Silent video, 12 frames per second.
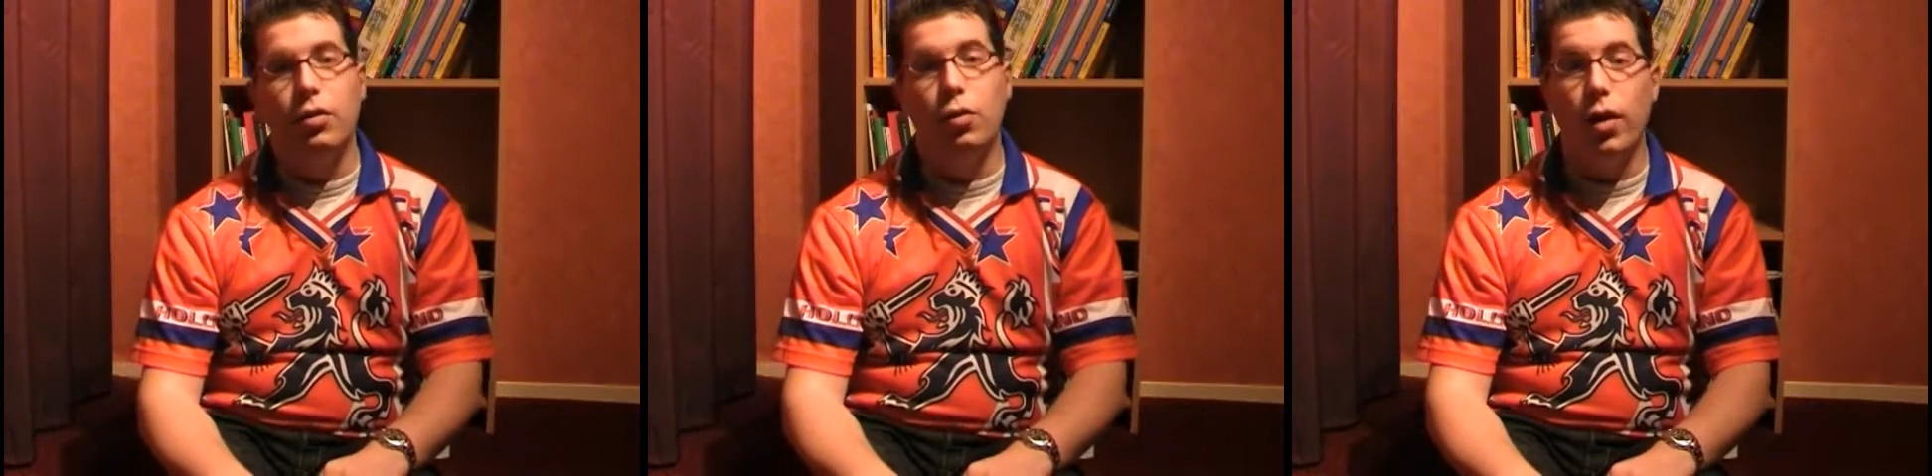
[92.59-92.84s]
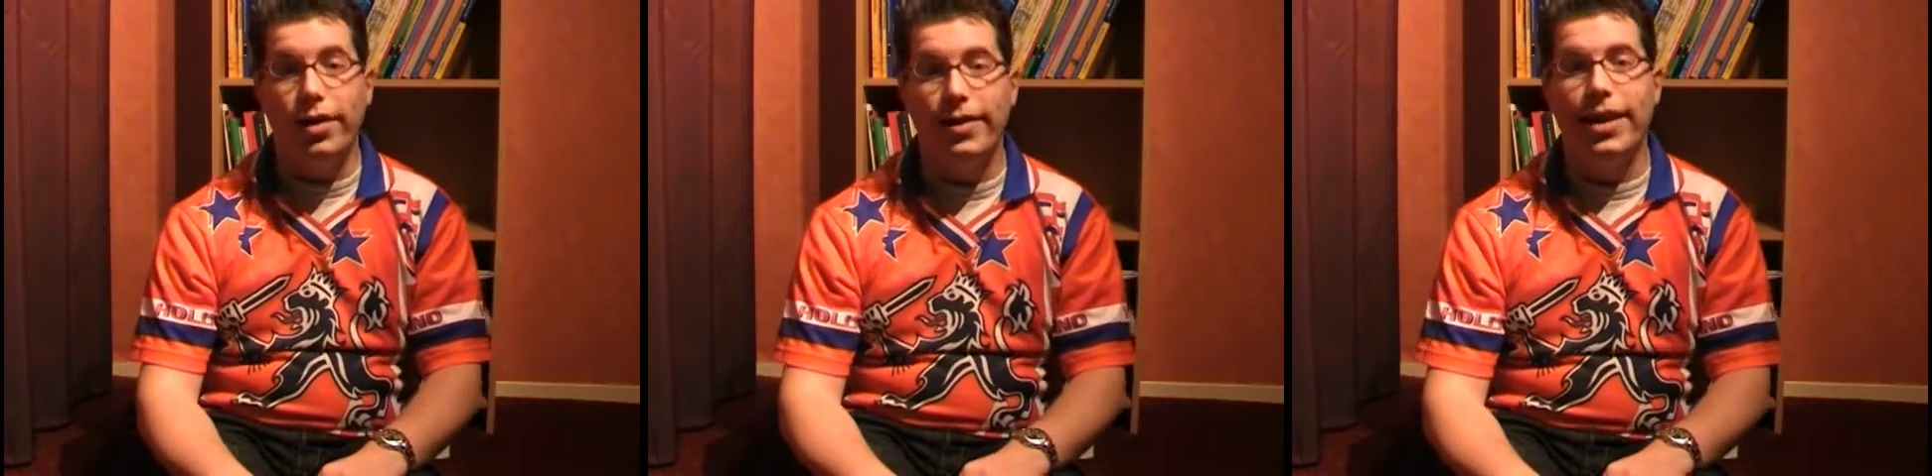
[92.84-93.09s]

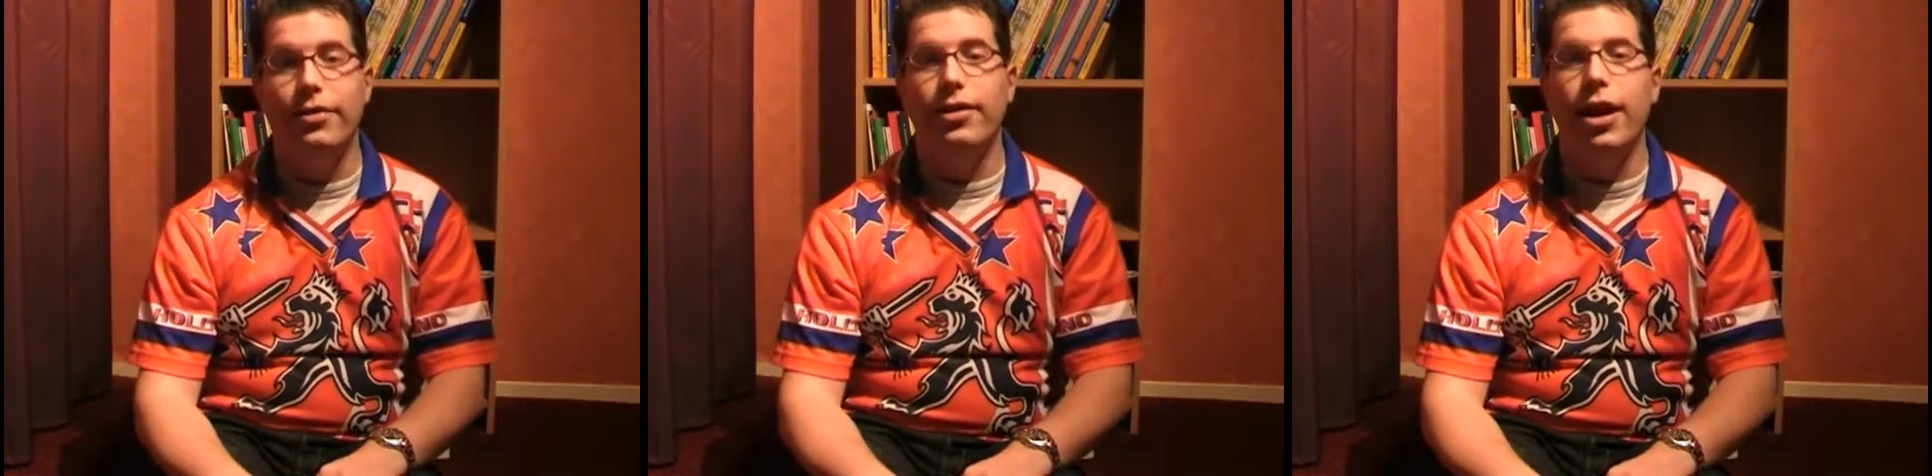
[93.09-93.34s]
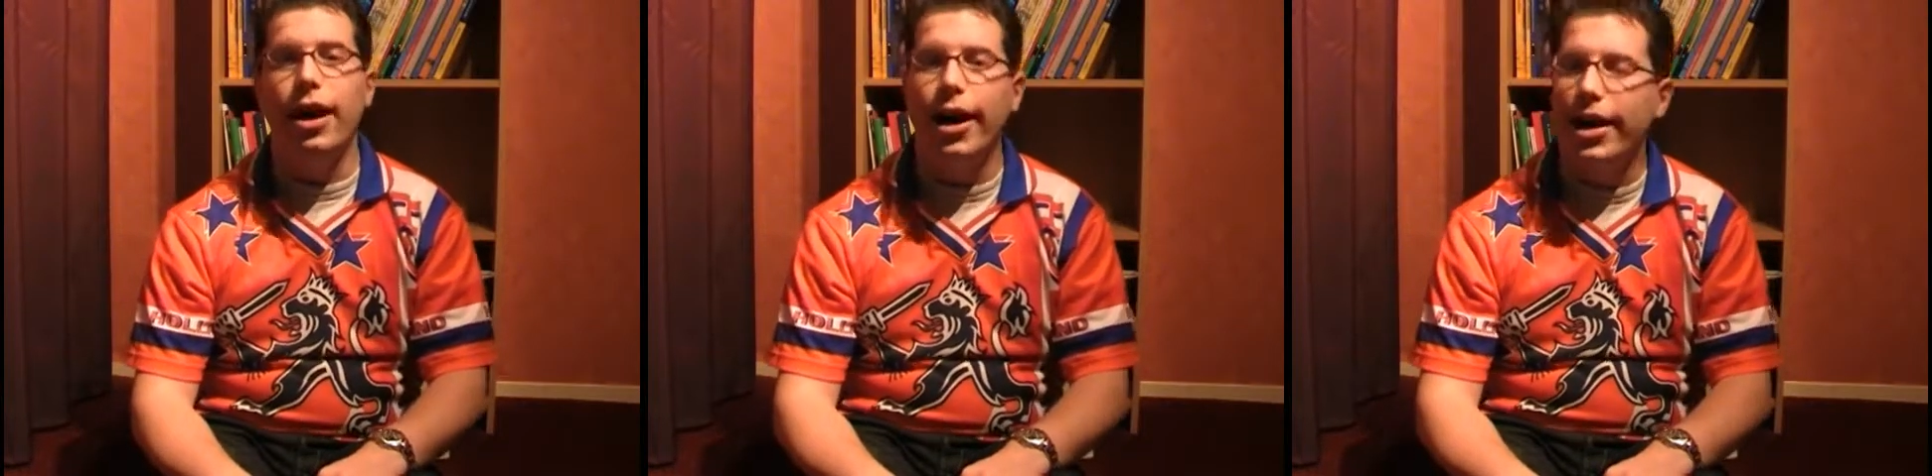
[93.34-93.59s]
What is the
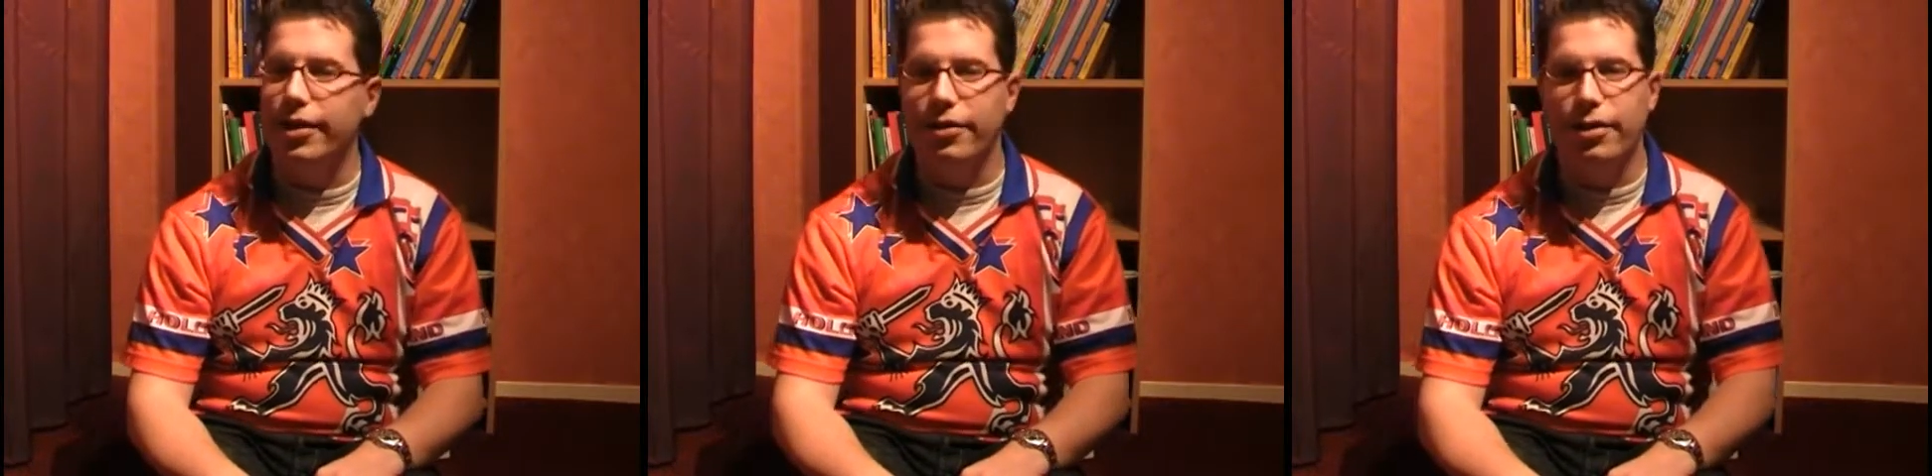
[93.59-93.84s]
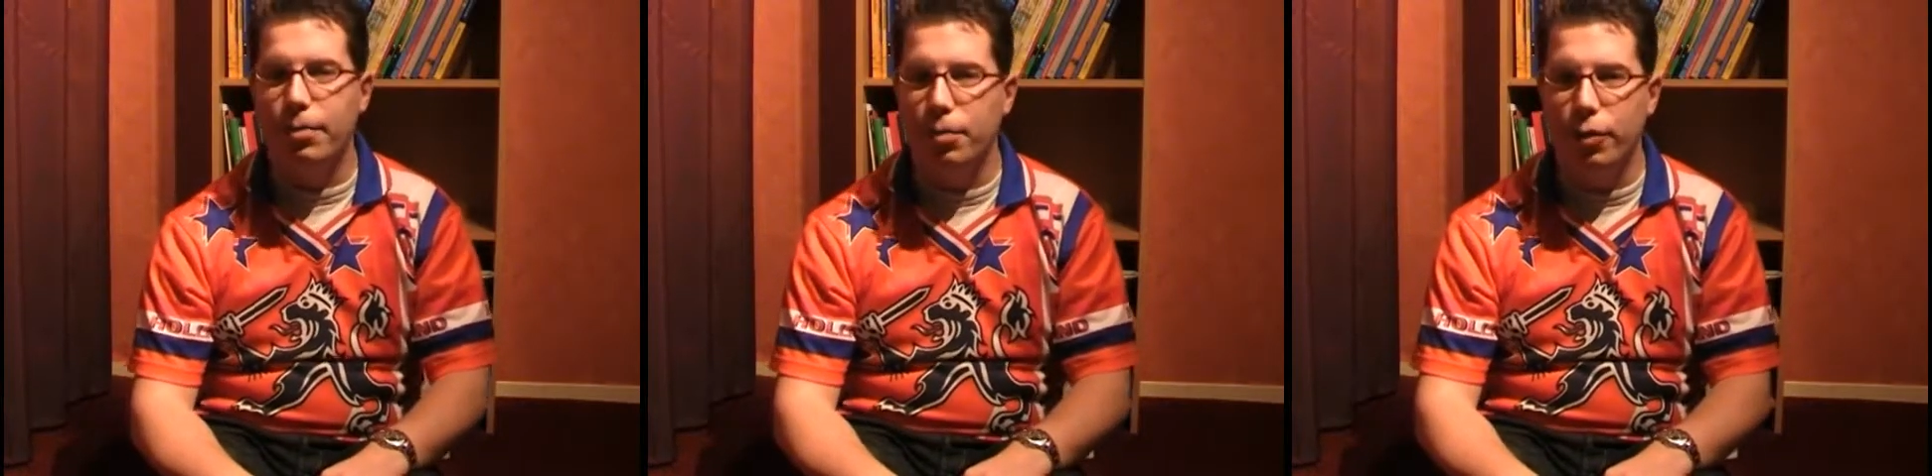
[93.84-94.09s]
highest